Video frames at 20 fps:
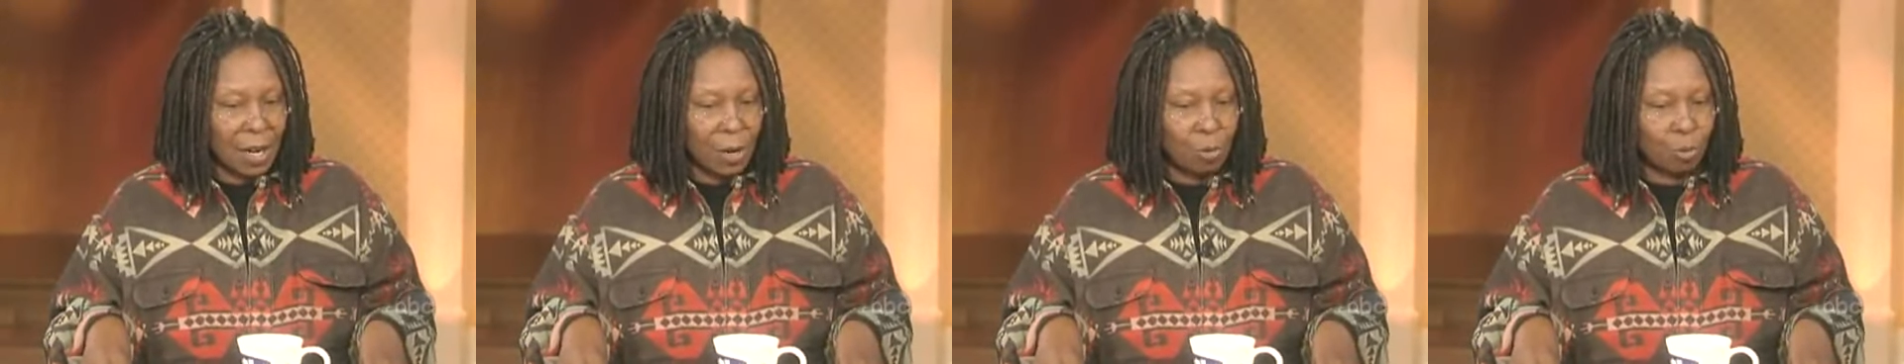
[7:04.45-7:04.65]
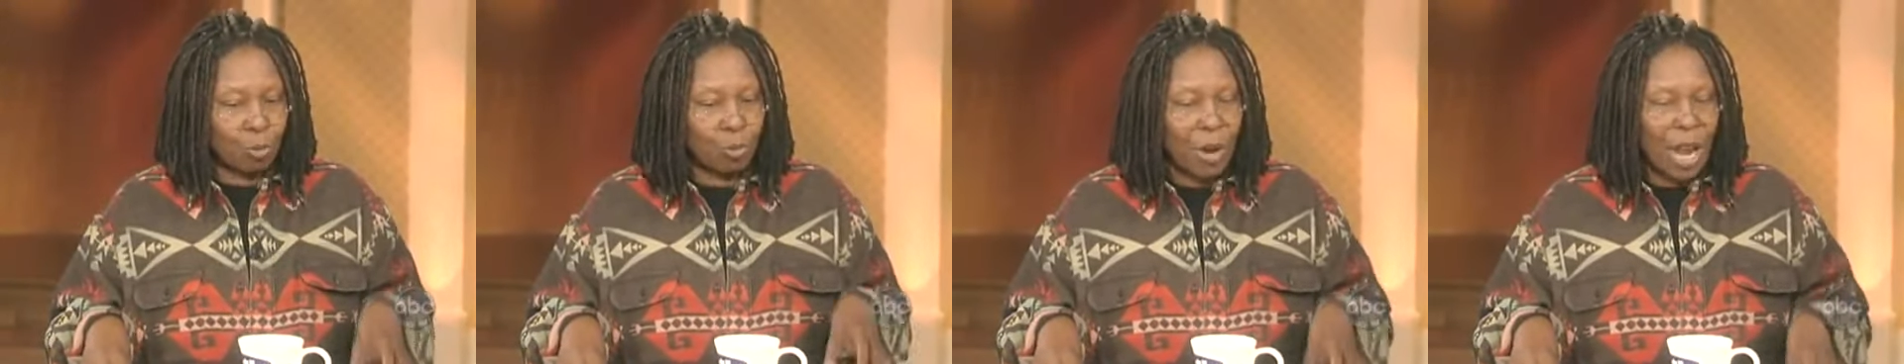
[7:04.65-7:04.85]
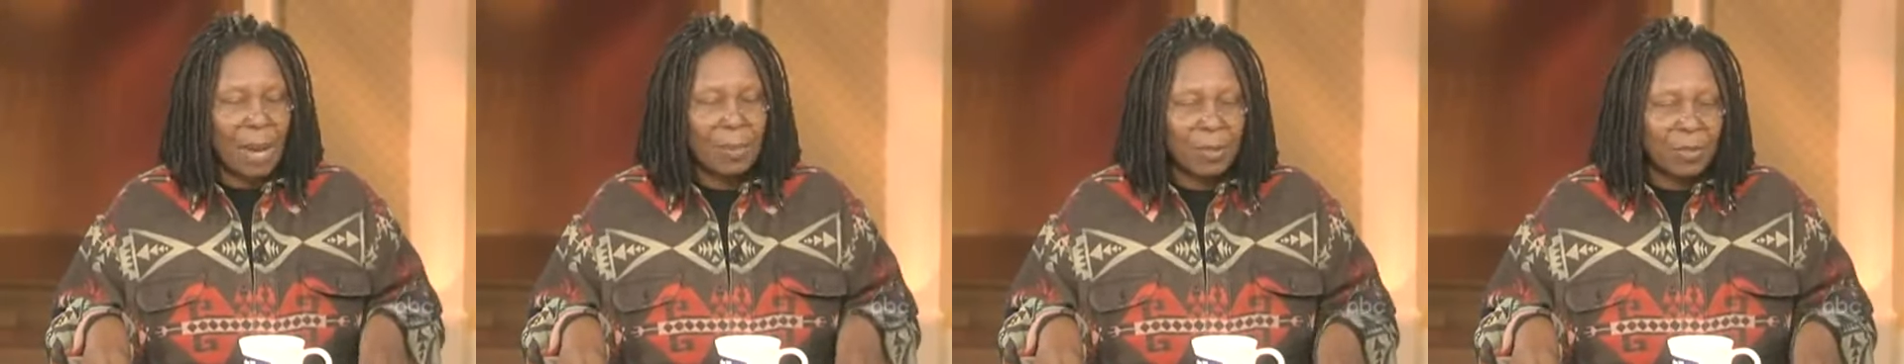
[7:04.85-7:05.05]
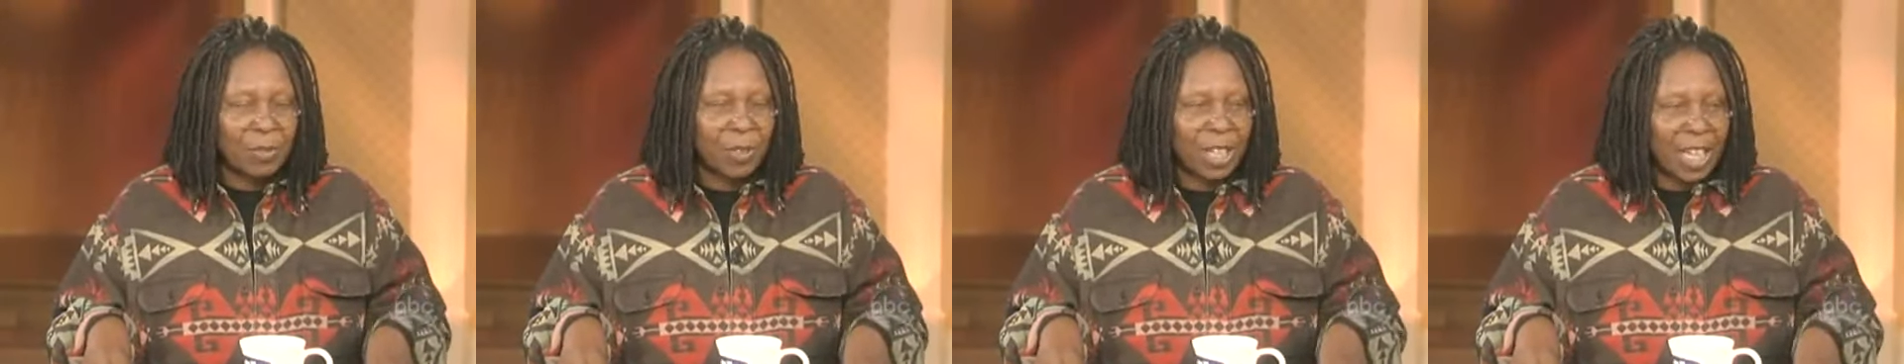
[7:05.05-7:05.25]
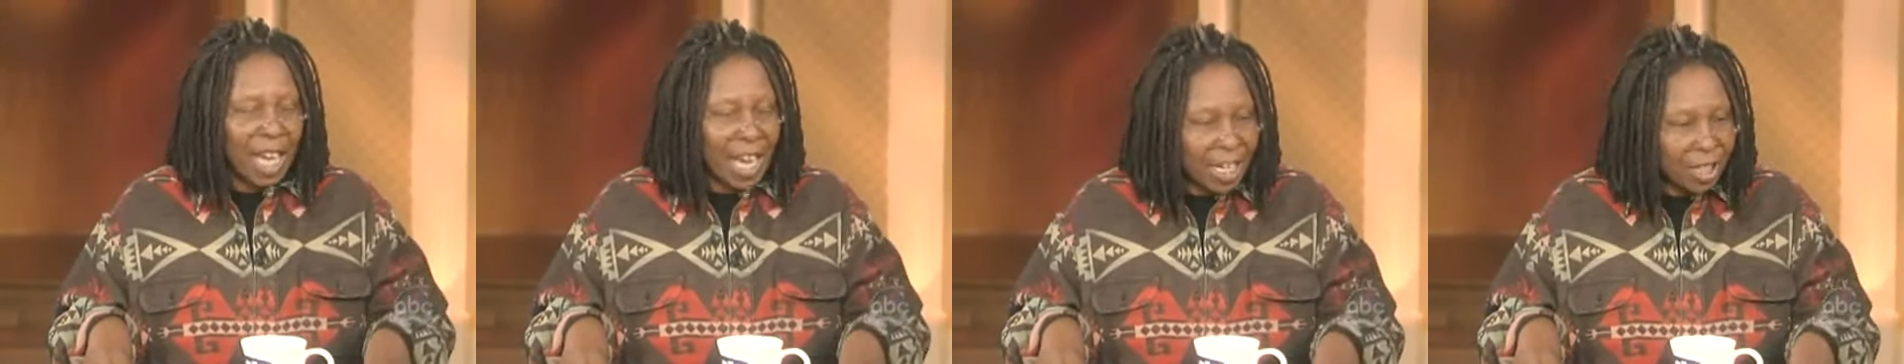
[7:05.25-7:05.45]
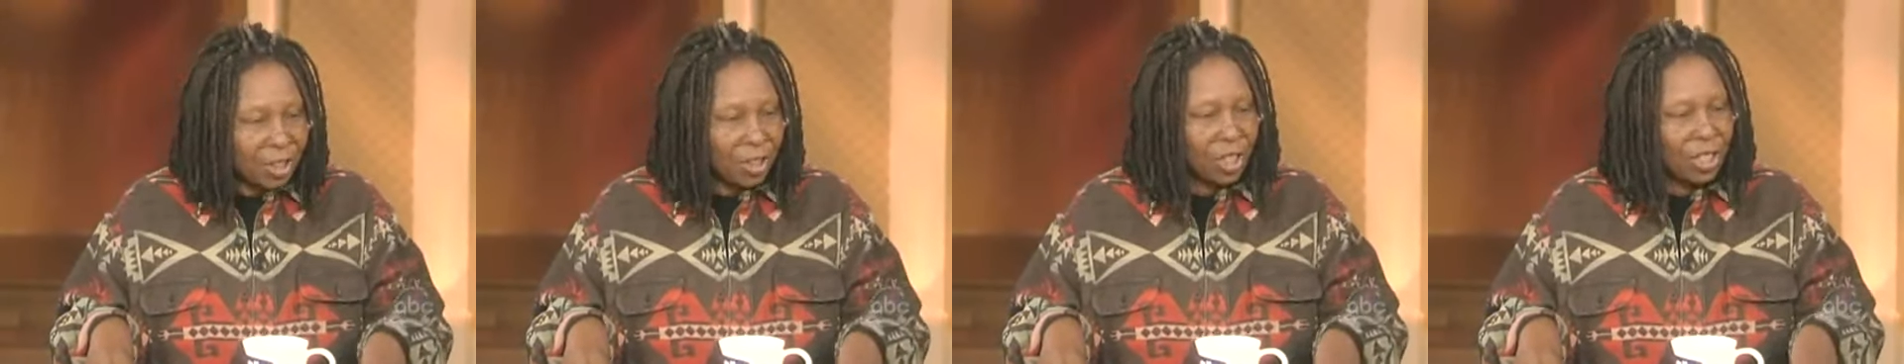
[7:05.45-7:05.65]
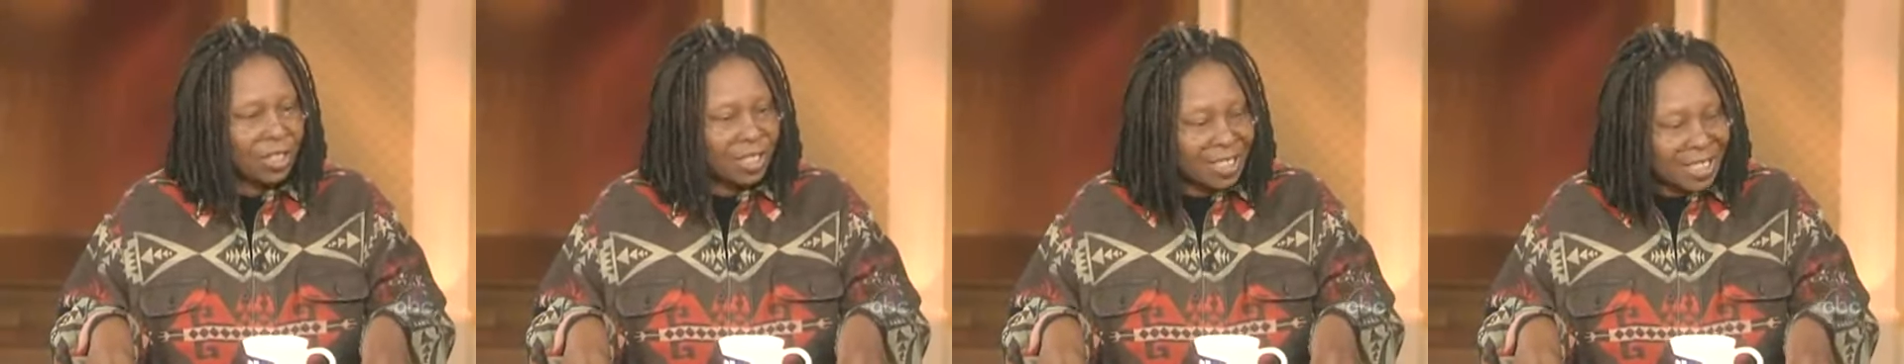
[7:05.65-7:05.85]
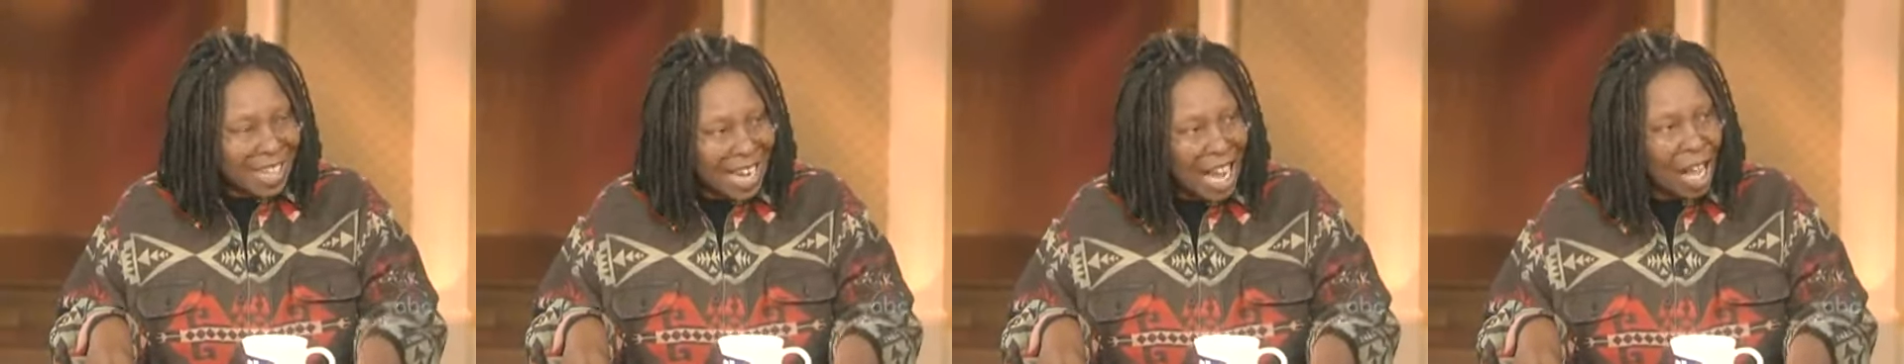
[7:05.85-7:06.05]

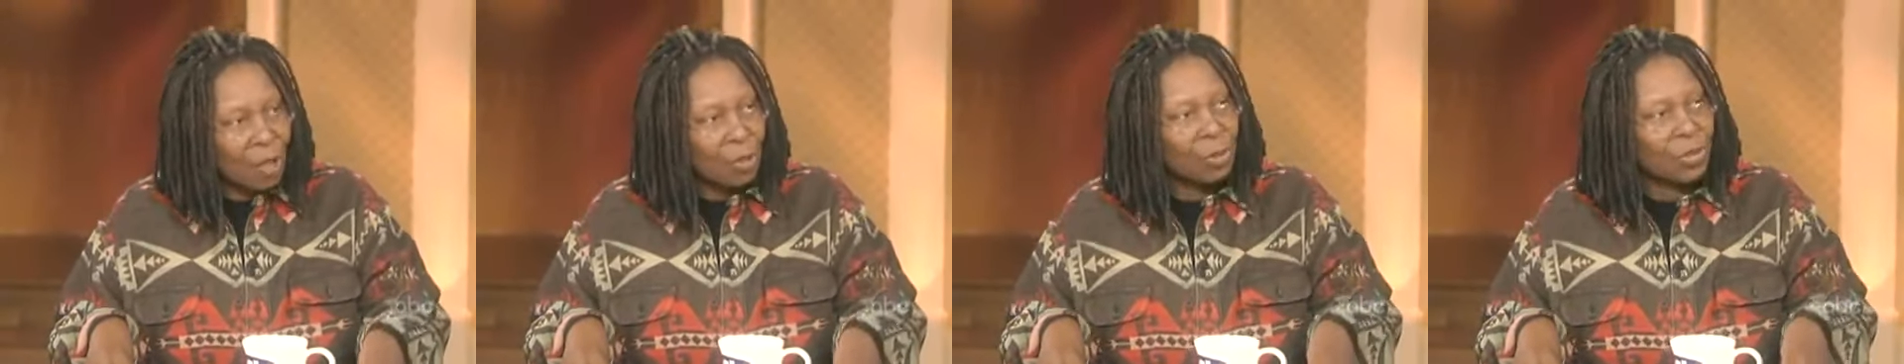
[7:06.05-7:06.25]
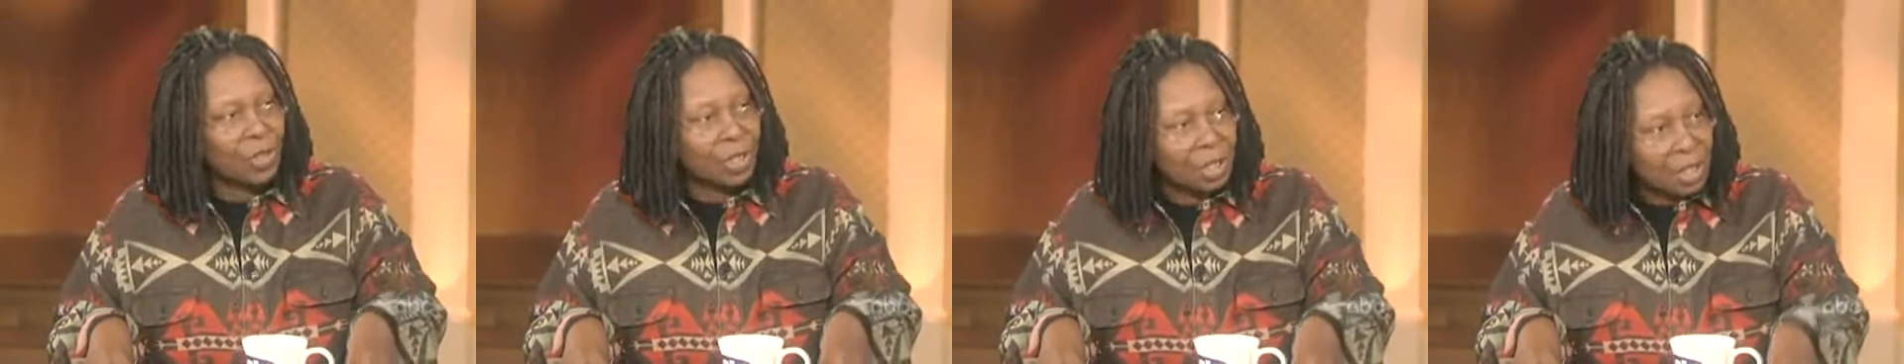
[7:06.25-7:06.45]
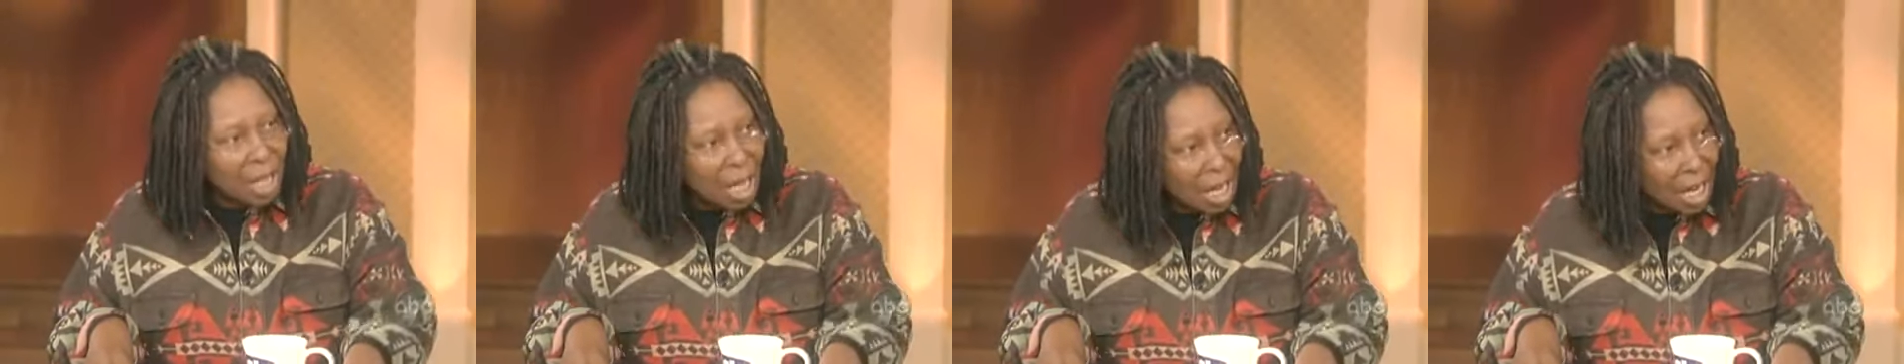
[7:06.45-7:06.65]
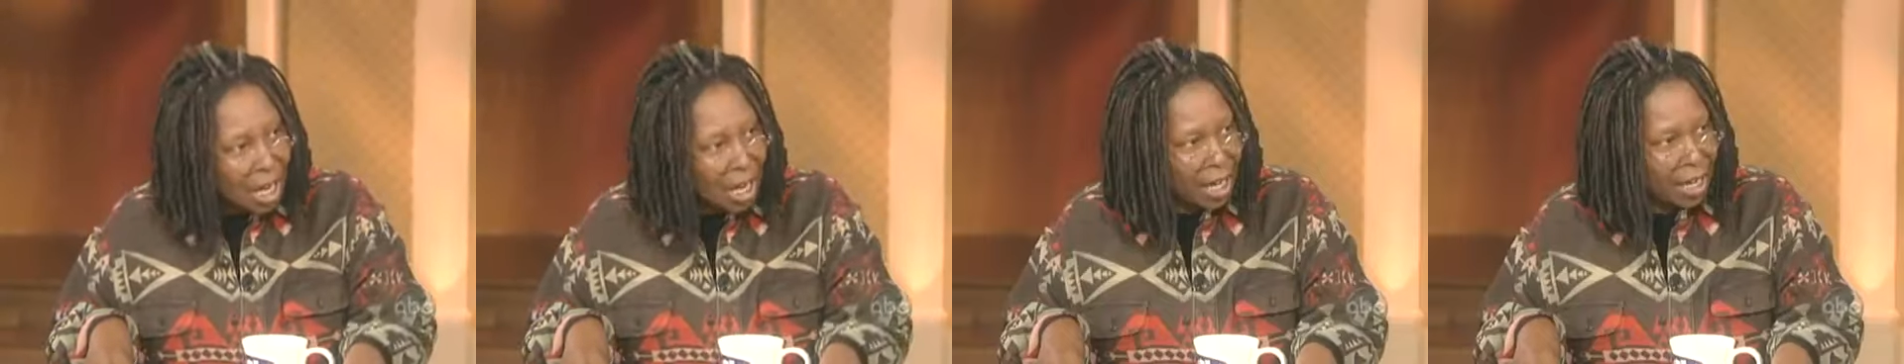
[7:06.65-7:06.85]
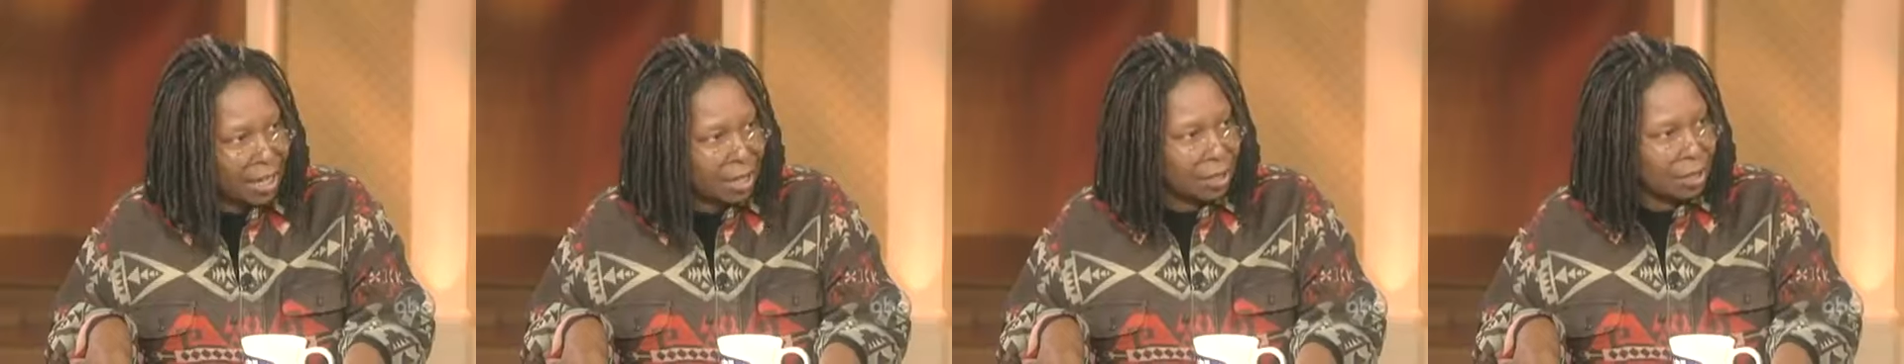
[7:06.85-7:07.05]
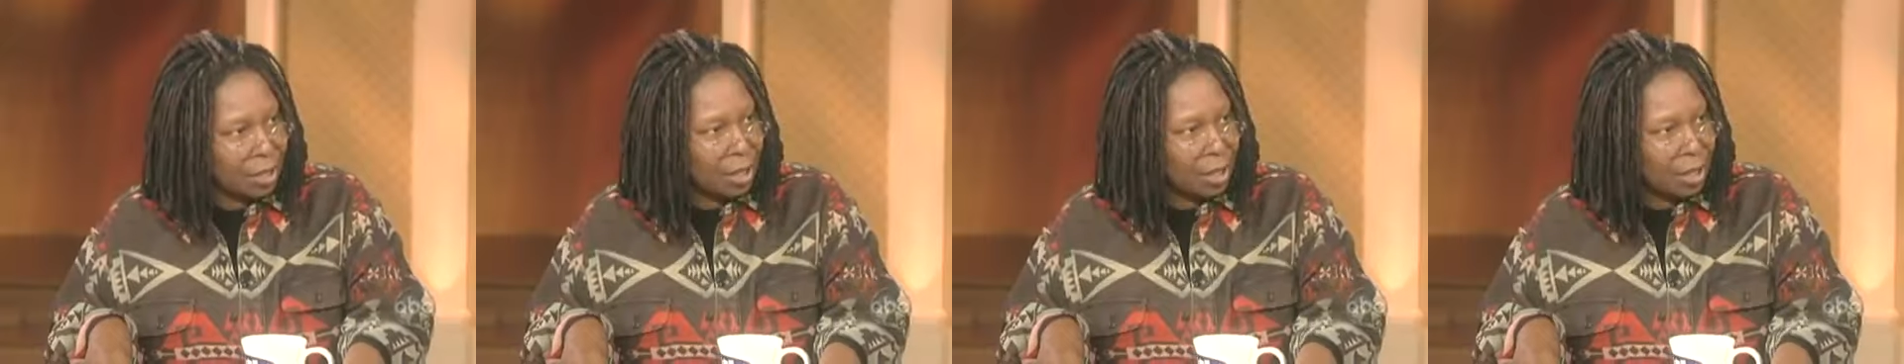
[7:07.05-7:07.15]
ramifications down the line